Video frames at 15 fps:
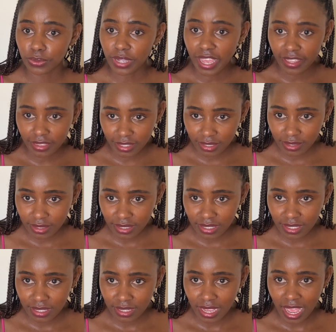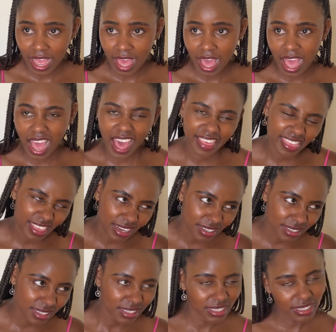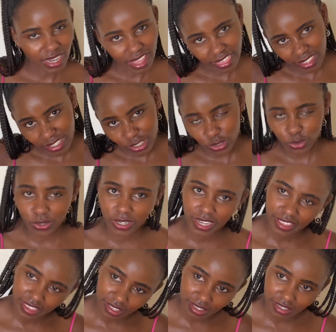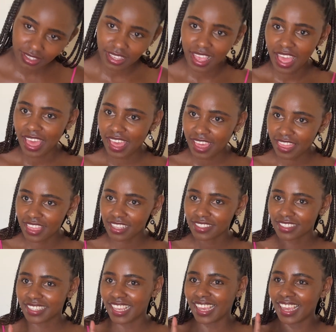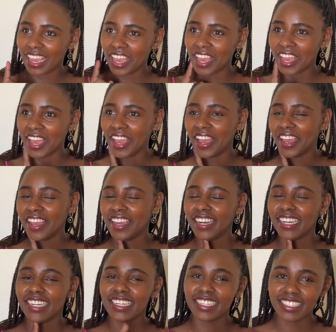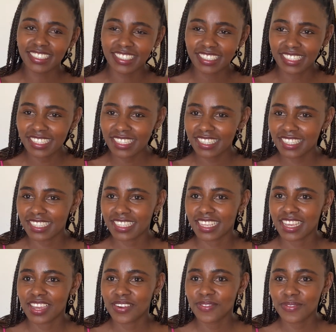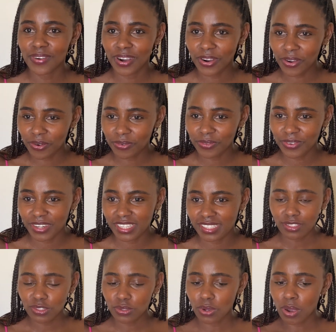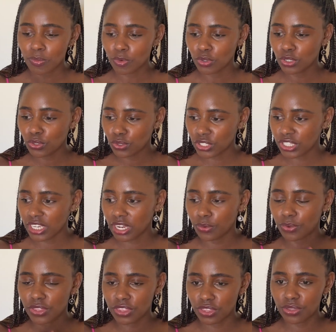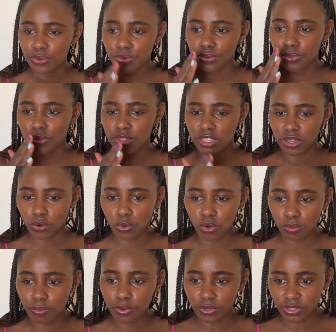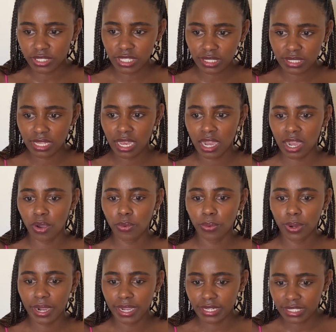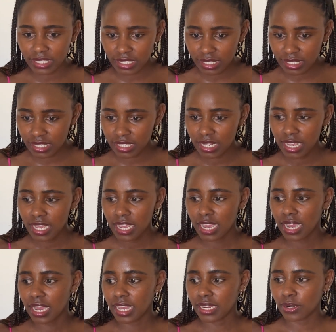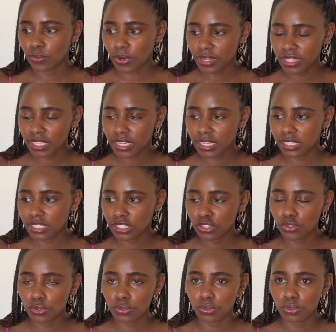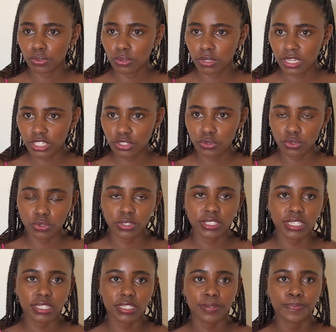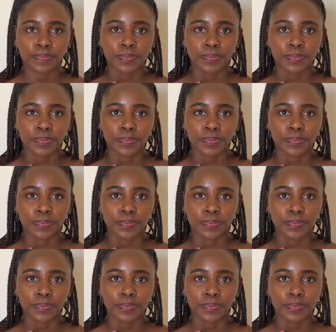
Athens. Athens, is it Athens or Athens? Athens in Greece for a conference. So I'm going to share with you the whole process, how I did it. And one thing I need to let you know is that